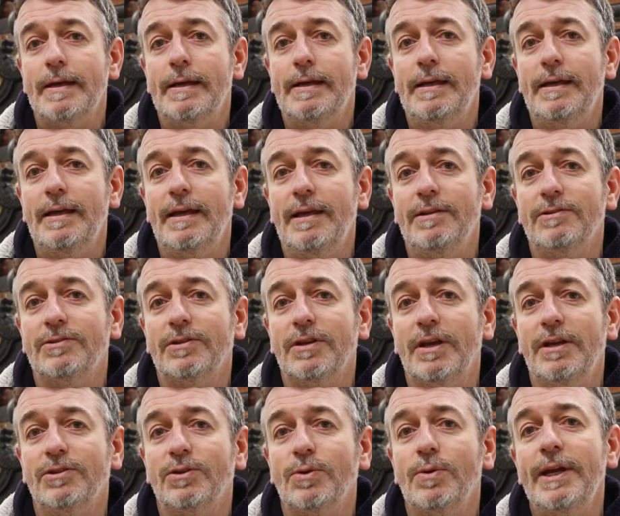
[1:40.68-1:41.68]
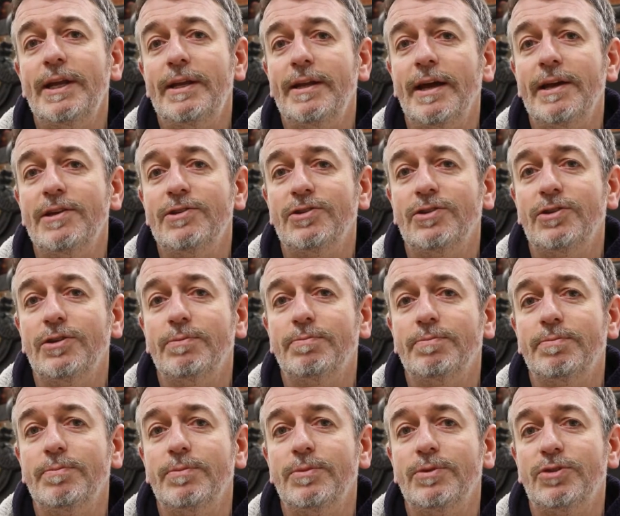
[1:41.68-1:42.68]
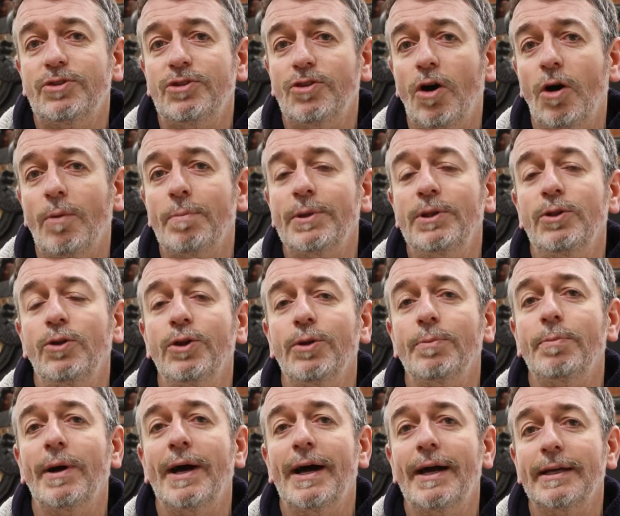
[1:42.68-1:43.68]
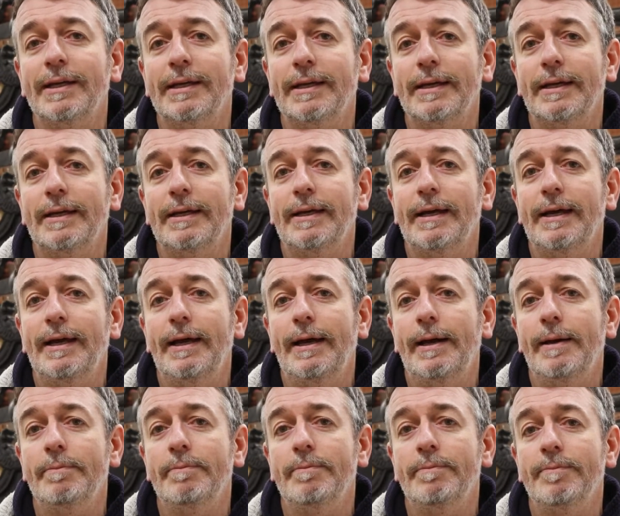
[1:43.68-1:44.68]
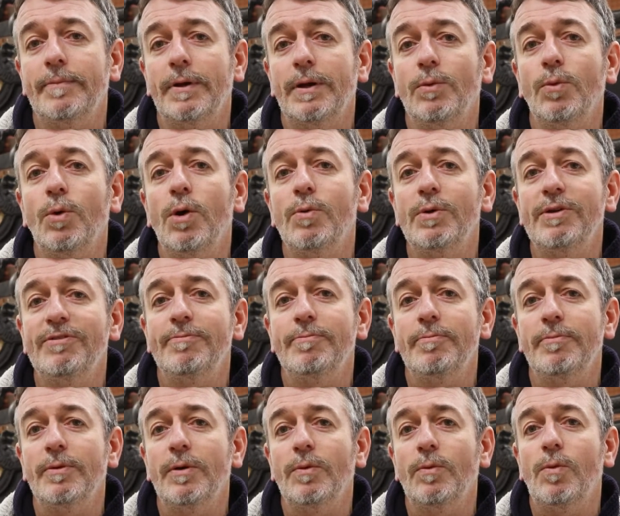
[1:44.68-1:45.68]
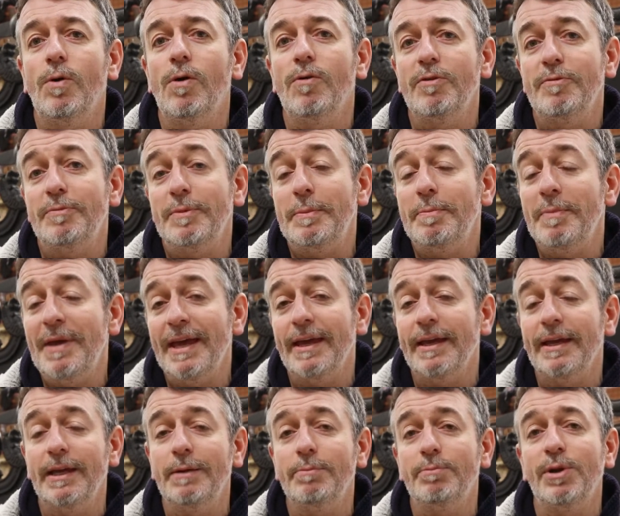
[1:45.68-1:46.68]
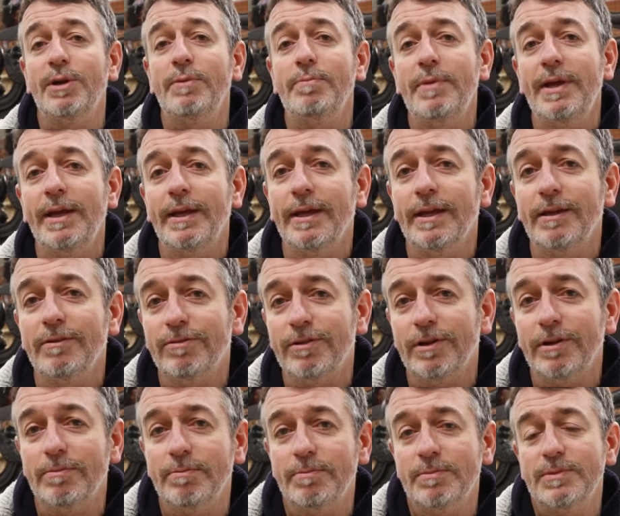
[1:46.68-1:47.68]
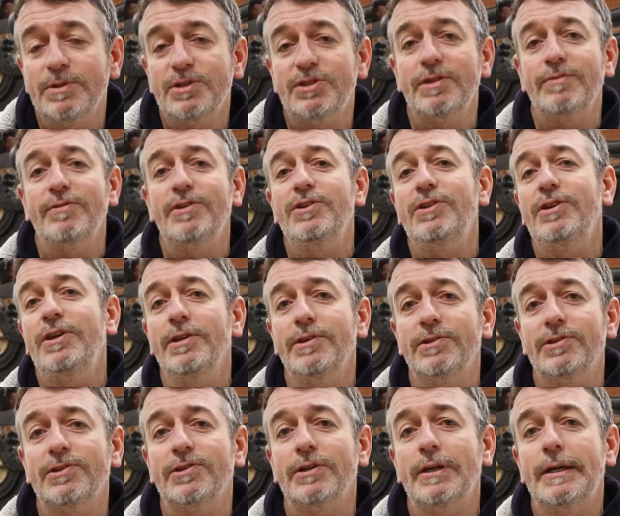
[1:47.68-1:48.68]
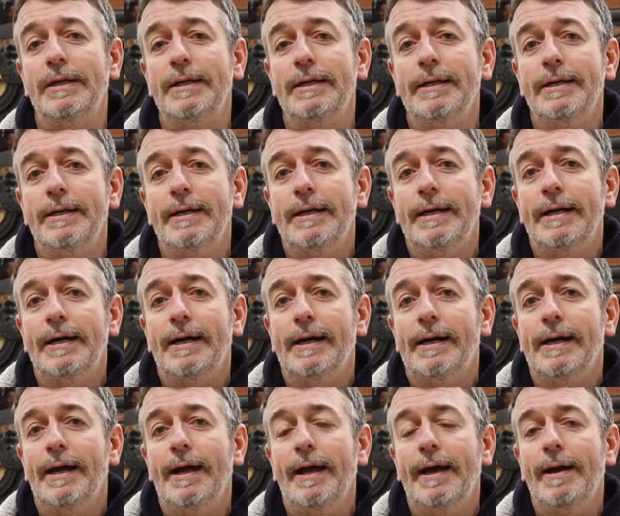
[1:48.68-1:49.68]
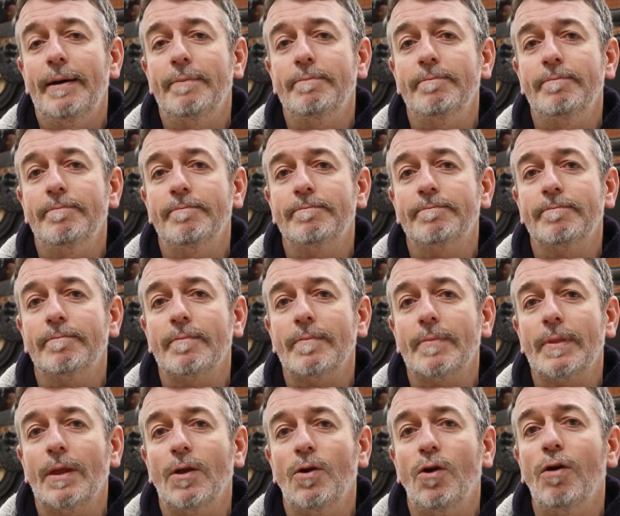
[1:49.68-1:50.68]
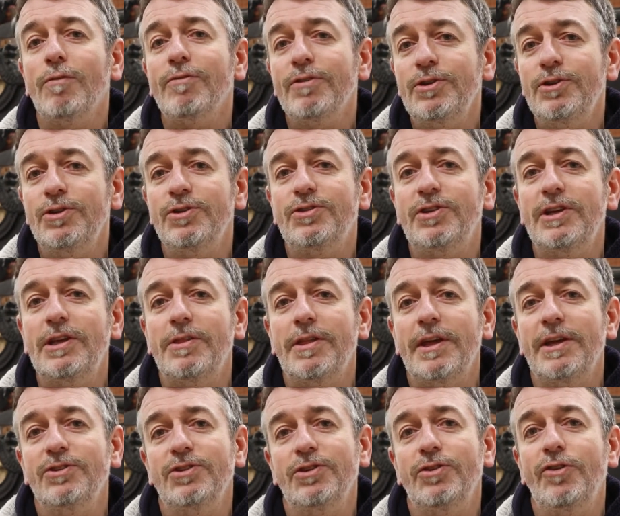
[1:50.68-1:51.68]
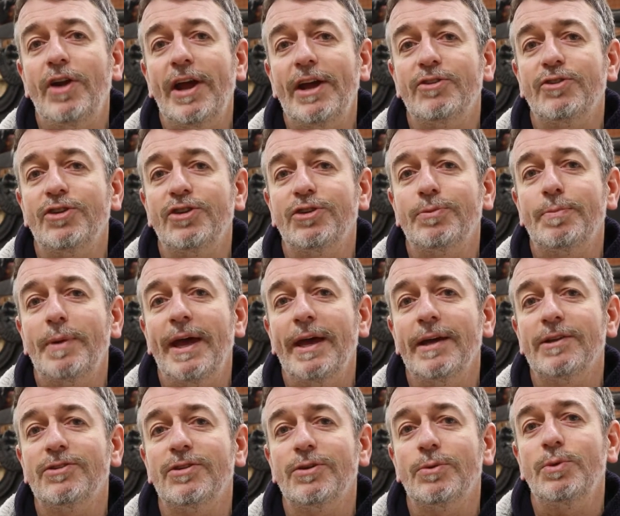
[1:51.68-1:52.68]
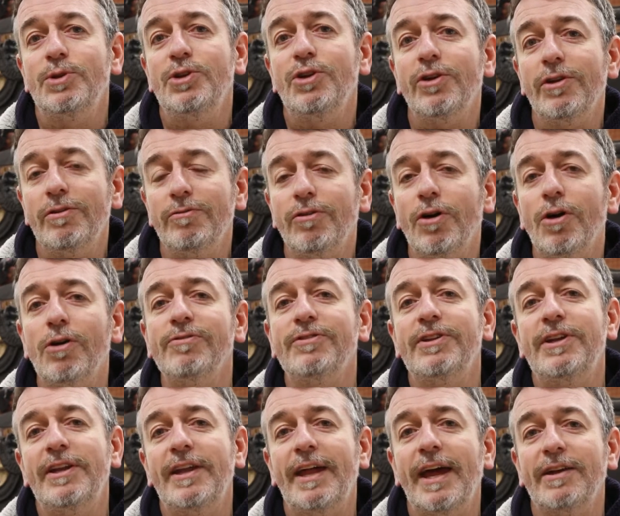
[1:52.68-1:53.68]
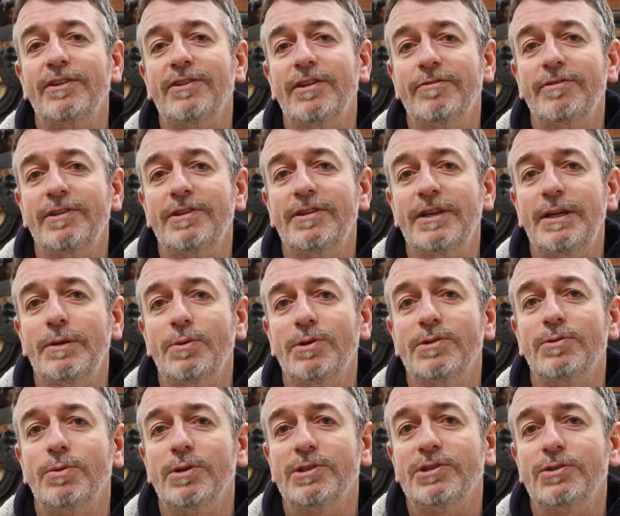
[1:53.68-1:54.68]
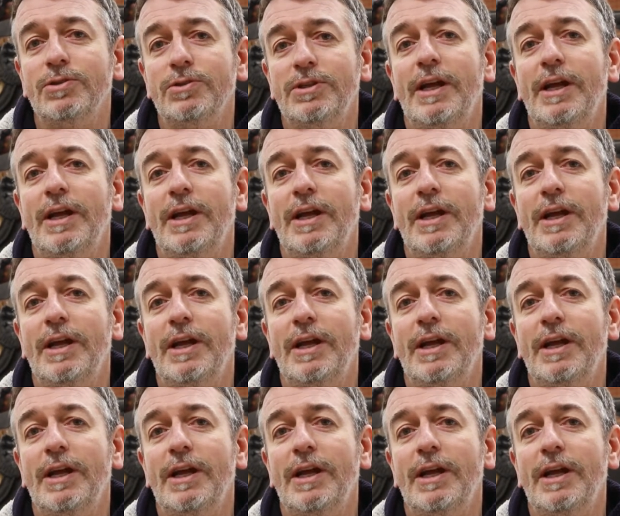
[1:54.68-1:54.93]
it's quite nice to stop and look back at what we've been making in printmaking for 7 years. Often you see things in retrospect. When you're involved in an activity, what's so